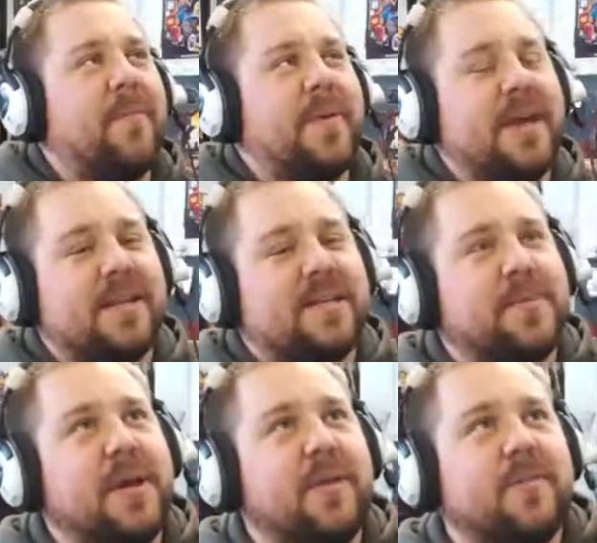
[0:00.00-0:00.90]
But then
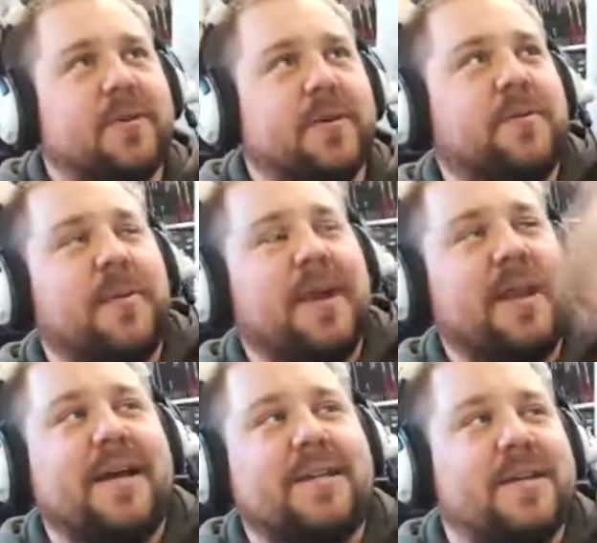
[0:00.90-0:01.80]
something I'm going to talk about
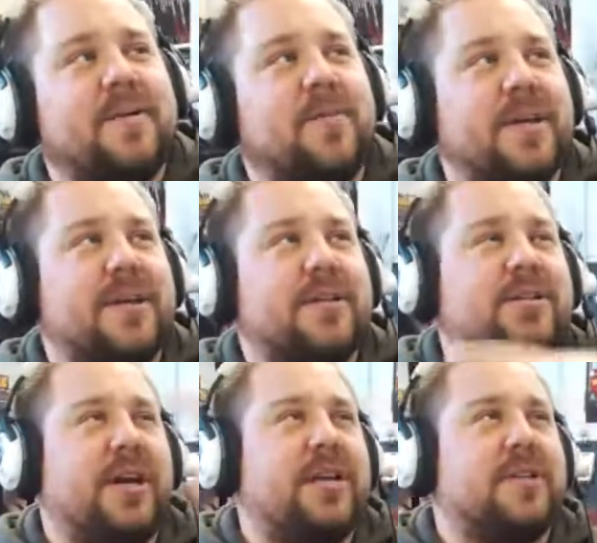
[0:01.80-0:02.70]
later will then
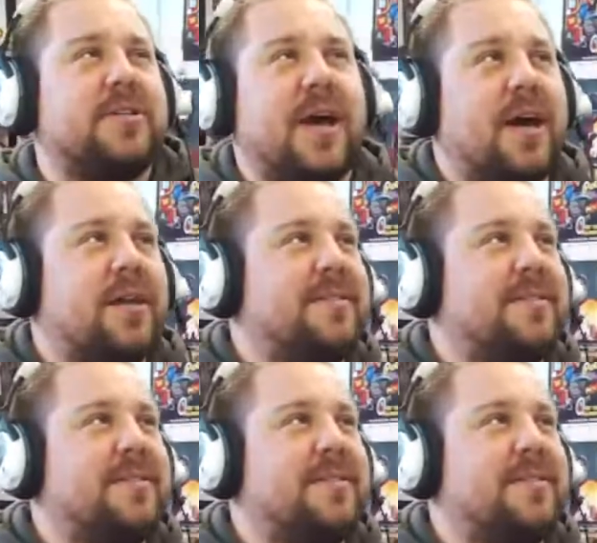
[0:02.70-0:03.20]
change that.